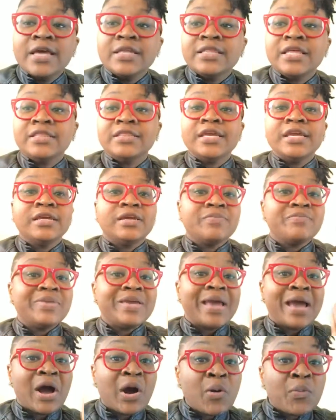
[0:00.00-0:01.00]
that they can be
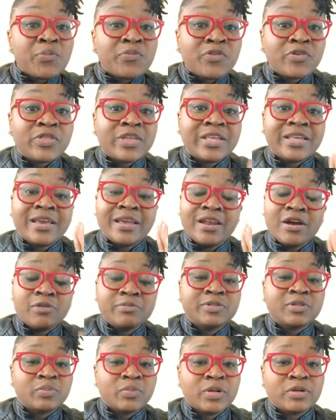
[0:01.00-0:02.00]
helpful, they can
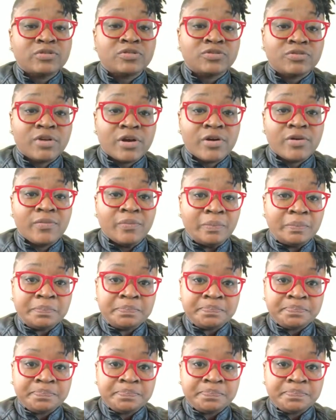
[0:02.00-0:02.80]
help someone else grow.